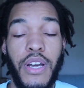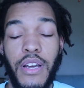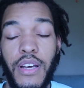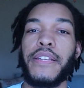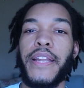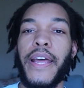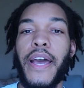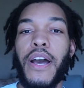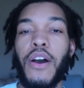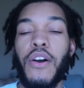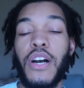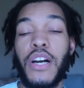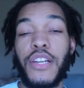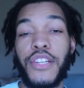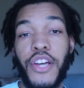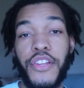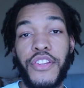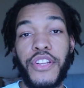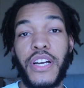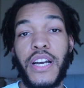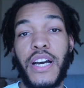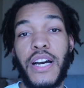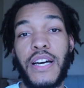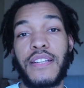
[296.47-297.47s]
Now,
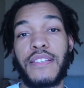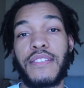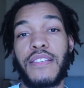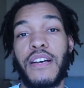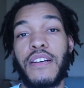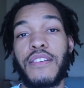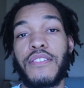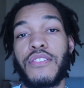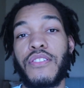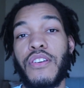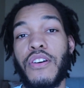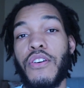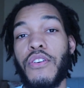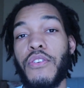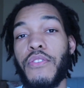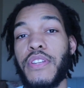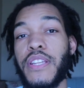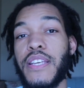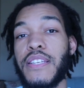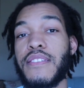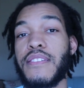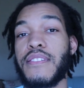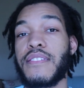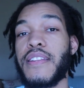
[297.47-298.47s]
another con is also
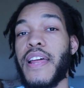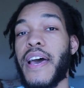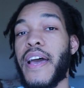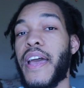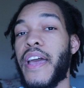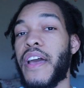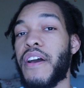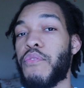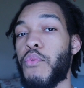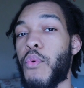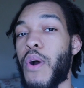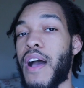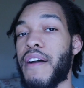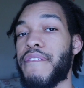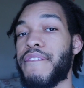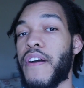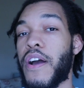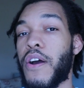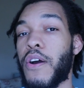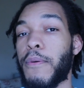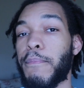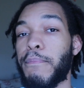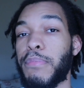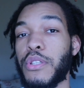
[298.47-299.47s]
this does not have
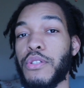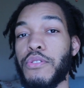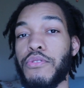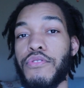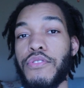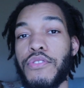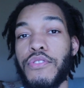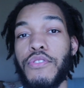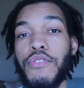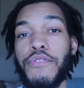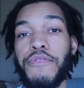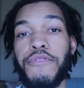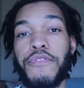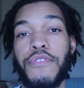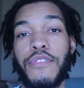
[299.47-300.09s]
Wi-Fi or Bluetooth.